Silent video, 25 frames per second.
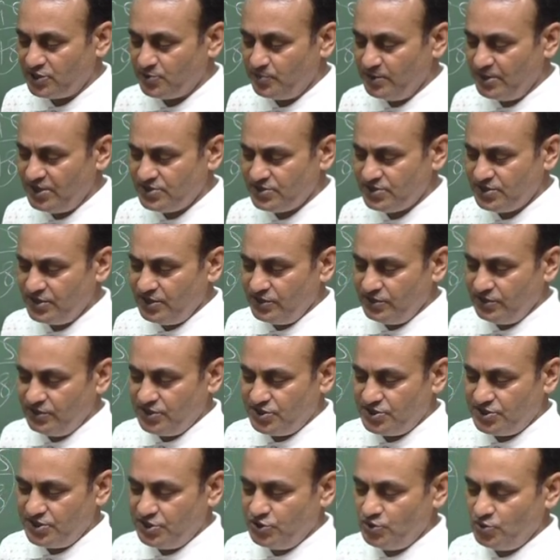means
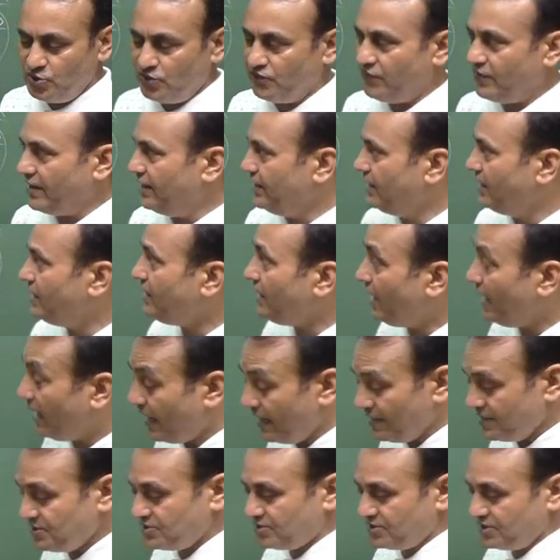this is your final
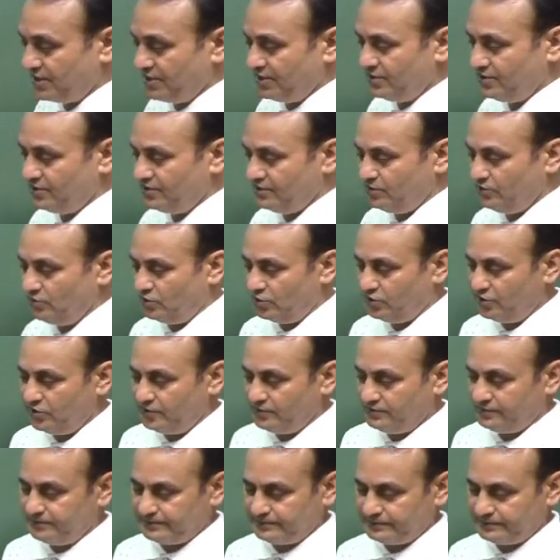answer. Note down.